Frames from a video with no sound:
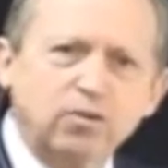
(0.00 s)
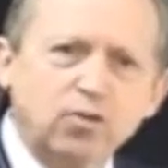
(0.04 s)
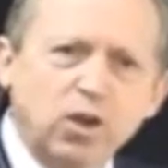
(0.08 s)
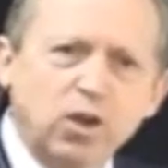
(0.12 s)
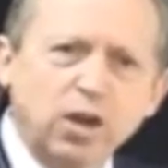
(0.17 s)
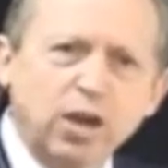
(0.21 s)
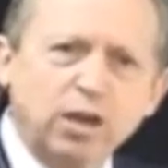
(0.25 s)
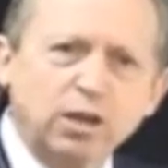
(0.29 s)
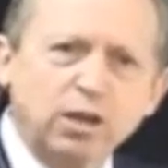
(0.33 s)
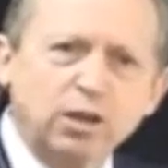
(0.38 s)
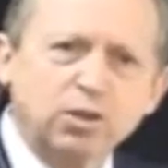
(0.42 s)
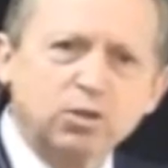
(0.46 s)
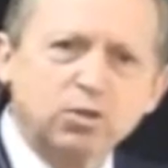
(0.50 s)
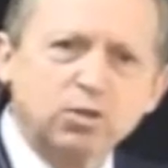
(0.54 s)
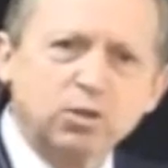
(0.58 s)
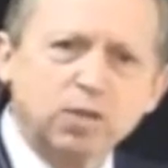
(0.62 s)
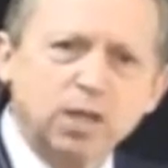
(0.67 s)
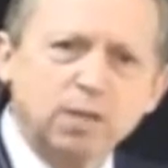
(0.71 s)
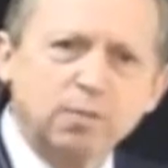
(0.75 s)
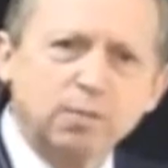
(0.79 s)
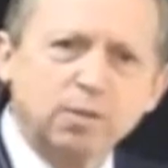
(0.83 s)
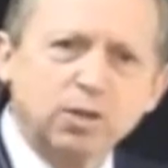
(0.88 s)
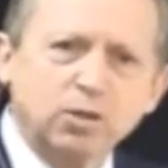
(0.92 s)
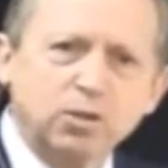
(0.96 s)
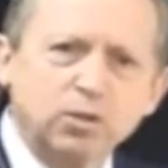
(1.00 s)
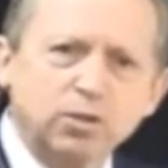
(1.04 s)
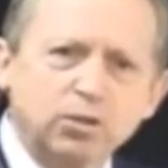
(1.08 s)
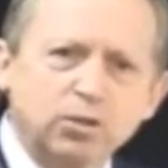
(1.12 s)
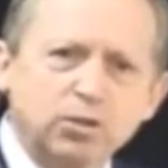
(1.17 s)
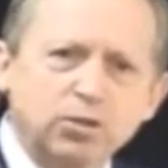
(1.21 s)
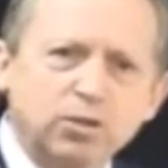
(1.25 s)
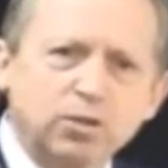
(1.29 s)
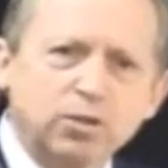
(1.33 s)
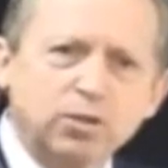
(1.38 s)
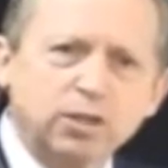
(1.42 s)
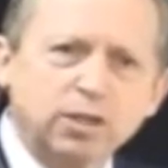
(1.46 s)
have drugs,
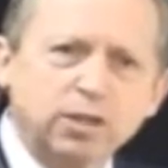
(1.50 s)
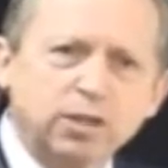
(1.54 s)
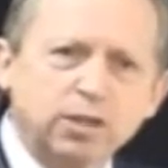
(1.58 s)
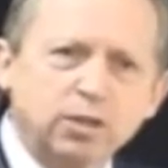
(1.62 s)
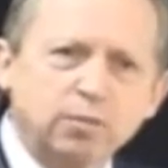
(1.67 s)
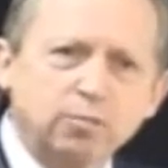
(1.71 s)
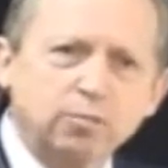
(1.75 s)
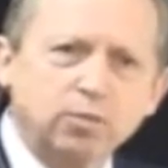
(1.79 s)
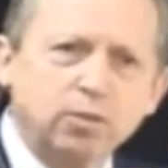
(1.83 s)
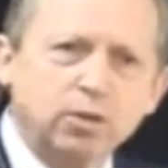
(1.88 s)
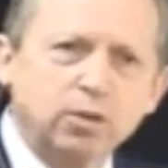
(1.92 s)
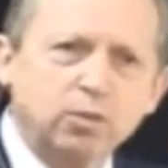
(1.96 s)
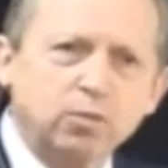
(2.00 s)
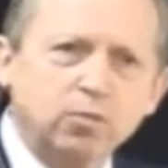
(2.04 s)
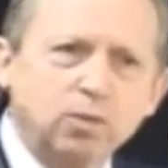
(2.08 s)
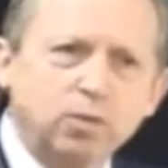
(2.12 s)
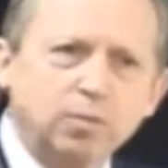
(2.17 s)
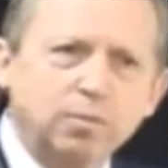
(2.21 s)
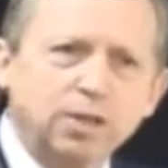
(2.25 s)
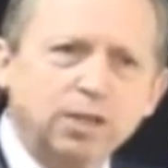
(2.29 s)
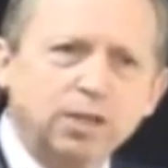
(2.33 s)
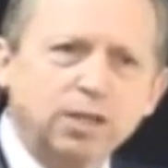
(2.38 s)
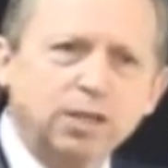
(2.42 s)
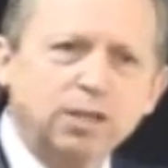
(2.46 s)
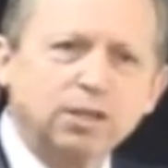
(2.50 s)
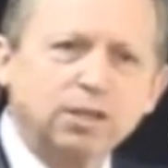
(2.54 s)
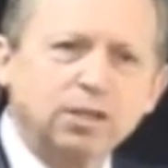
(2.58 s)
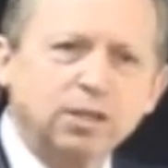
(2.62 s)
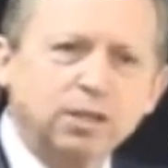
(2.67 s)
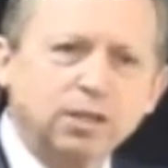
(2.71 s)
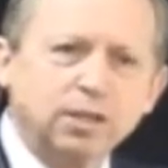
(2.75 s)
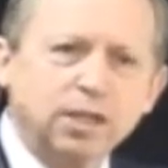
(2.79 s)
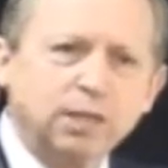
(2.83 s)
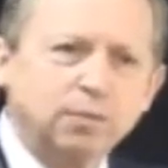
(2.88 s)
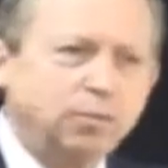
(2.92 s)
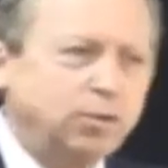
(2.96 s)
chemicals, that can put a woman
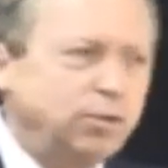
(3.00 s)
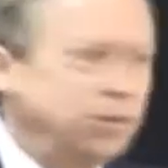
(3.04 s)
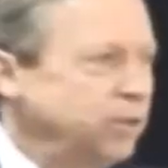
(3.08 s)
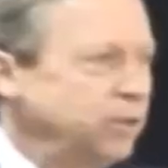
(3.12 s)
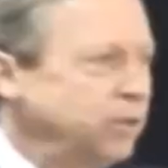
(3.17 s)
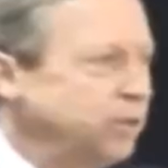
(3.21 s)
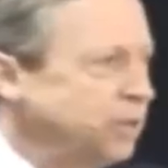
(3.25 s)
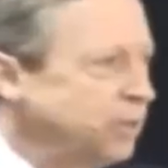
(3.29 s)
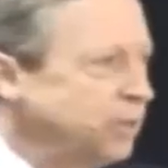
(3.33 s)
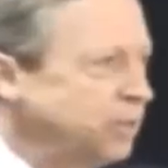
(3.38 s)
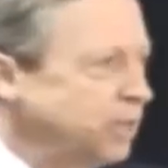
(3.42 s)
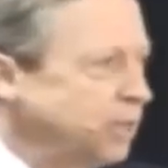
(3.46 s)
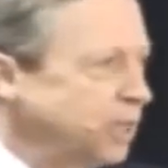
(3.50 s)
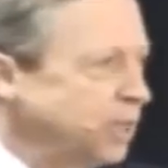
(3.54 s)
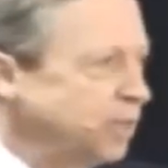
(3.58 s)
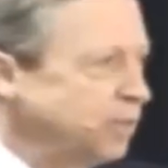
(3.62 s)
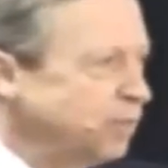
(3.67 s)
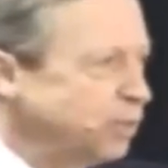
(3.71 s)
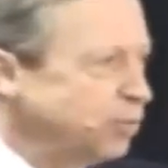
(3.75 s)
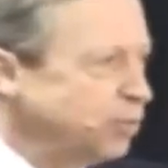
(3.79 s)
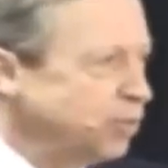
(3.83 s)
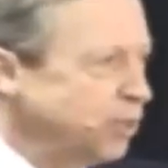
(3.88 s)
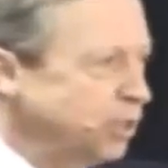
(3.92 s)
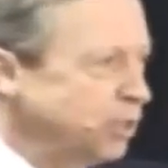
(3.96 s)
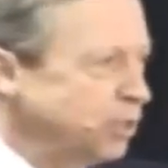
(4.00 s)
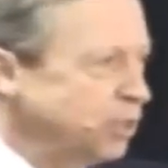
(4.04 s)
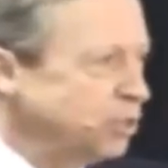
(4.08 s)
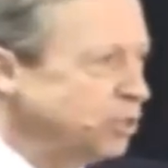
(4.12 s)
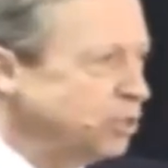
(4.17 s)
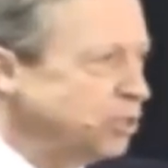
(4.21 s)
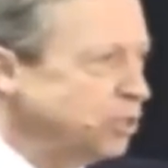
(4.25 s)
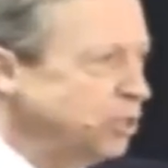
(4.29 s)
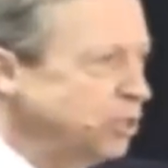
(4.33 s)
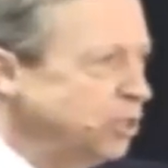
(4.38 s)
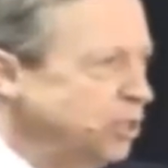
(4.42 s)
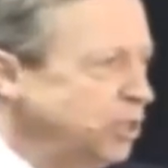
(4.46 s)
into labor at the end of a
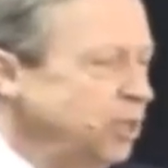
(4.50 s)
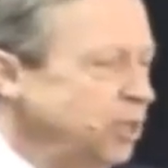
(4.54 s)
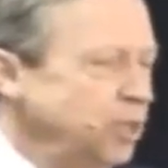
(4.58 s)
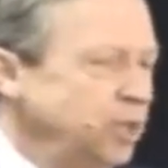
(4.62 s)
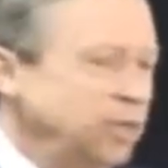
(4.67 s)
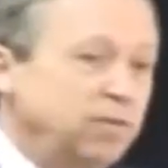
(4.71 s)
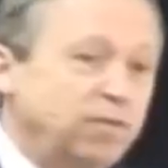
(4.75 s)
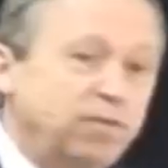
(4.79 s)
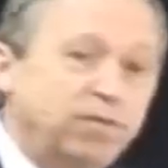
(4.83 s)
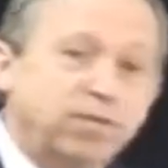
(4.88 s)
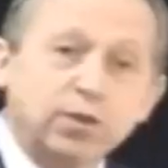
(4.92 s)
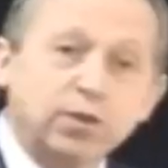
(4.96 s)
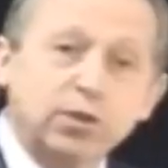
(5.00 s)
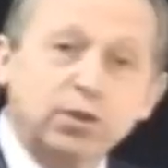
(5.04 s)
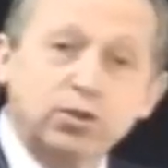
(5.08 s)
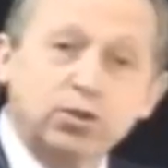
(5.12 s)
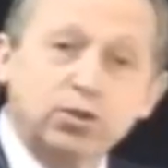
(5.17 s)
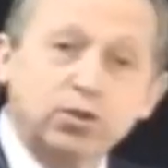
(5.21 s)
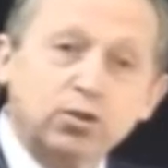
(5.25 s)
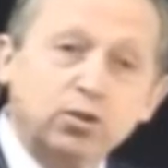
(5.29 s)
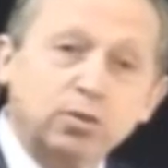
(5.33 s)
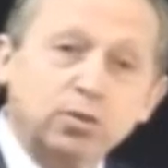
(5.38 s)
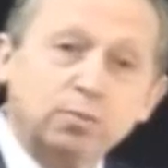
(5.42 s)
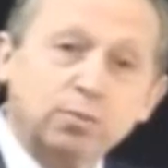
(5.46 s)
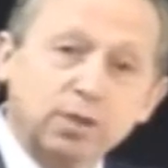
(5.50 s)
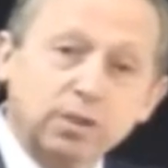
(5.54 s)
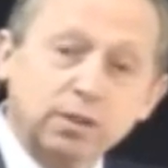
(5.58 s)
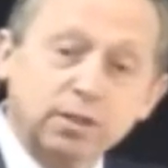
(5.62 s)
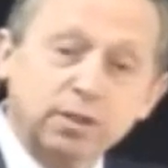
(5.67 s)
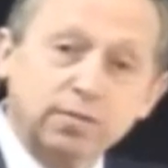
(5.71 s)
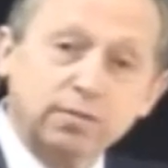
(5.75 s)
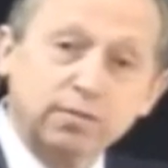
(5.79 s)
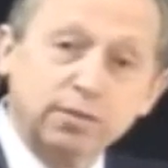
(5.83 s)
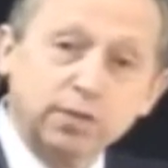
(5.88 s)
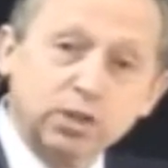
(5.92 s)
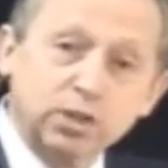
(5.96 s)
pregnancy. Full-term
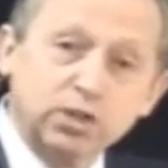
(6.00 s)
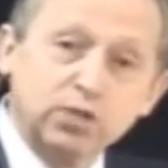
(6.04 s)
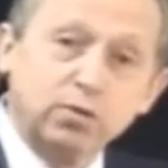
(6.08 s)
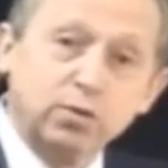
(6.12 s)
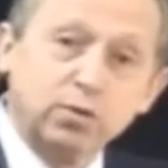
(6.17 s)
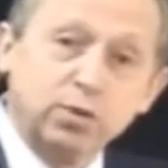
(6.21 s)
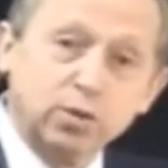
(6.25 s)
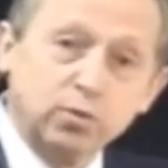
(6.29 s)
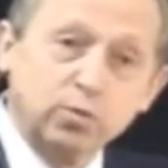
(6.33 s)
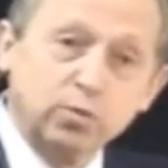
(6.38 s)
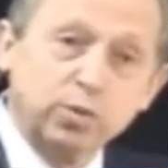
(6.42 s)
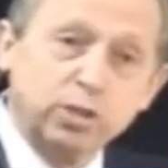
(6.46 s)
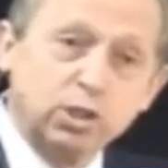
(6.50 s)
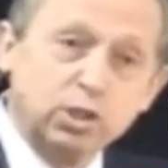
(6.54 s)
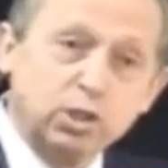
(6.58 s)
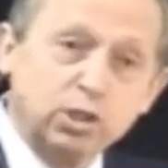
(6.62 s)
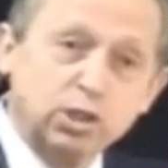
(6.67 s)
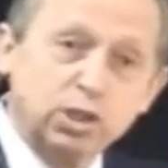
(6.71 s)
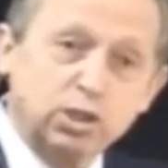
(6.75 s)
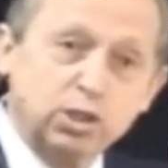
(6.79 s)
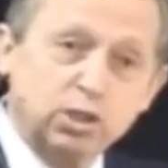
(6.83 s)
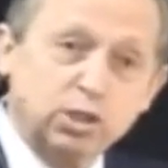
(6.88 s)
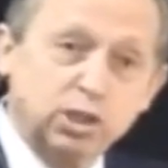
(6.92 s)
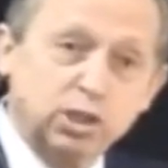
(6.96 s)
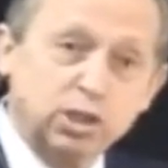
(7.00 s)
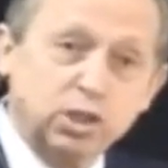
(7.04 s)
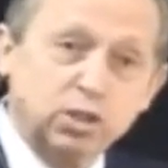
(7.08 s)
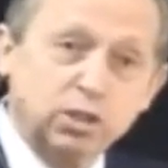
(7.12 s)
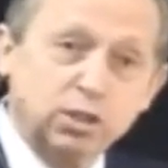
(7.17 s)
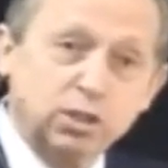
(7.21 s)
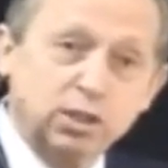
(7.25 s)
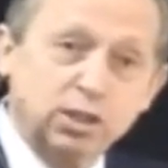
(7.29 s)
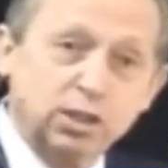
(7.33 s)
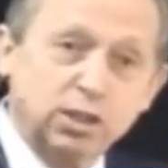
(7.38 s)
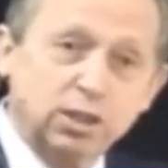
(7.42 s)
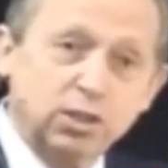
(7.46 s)
delivery is 40 weeks
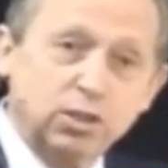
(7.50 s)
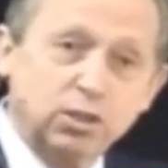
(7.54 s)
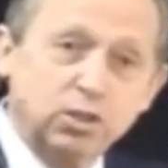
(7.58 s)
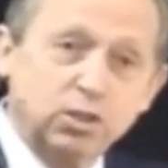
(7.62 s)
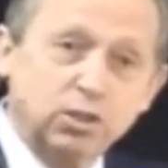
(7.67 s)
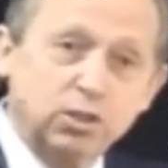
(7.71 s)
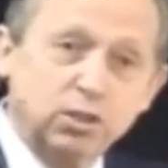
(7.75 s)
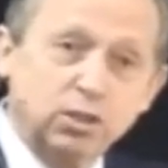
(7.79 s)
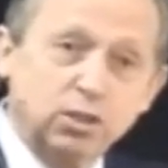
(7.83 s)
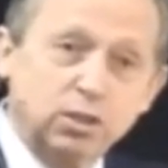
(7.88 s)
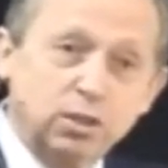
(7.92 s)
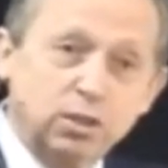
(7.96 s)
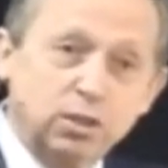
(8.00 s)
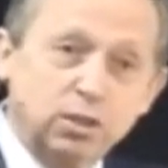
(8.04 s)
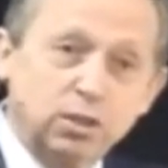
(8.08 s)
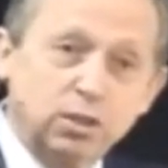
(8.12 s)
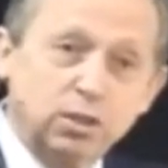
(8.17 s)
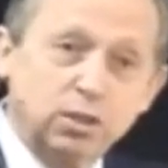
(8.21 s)
gestational age.